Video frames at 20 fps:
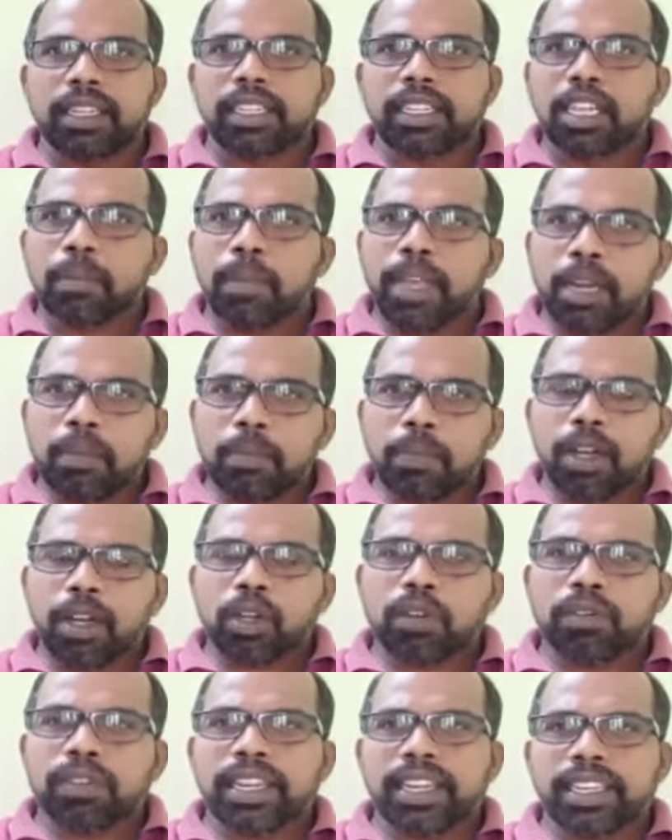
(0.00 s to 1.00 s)
The main part
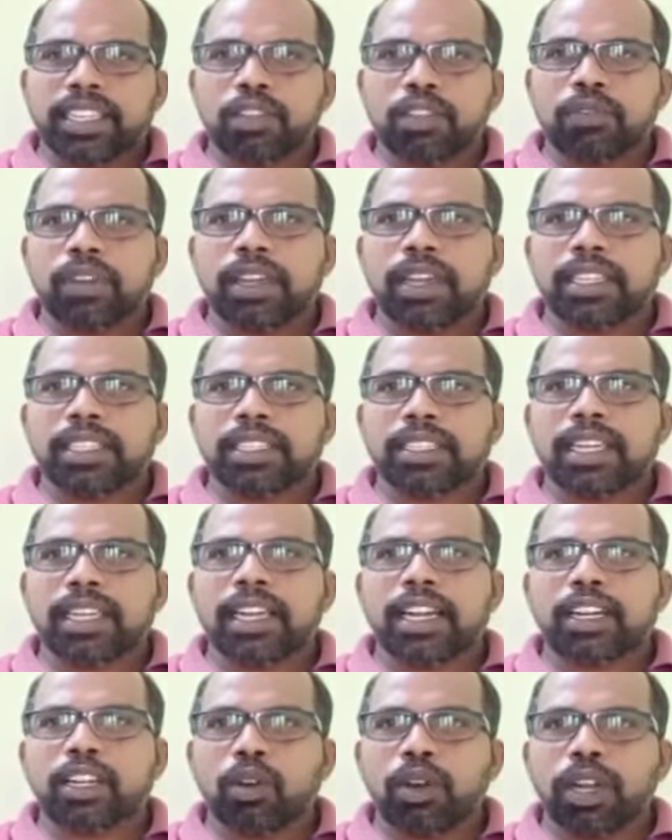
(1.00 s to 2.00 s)
of the rectifier is an
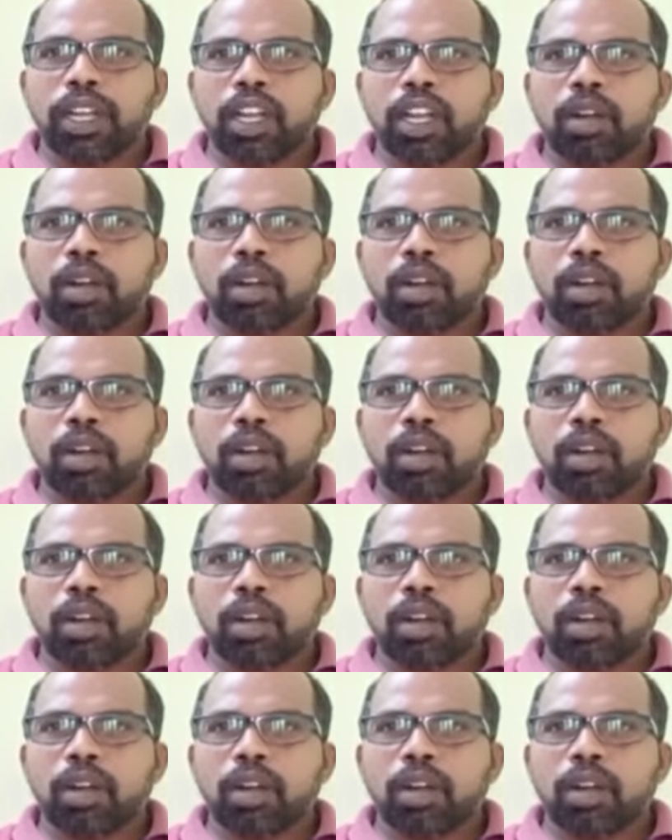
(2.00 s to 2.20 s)
electronic